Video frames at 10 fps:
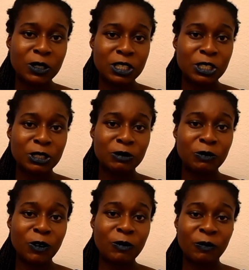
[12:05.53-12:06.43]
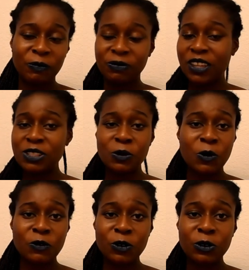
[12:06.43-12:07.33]
audition room. That's
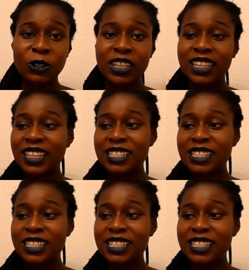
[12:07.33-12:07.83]
awful.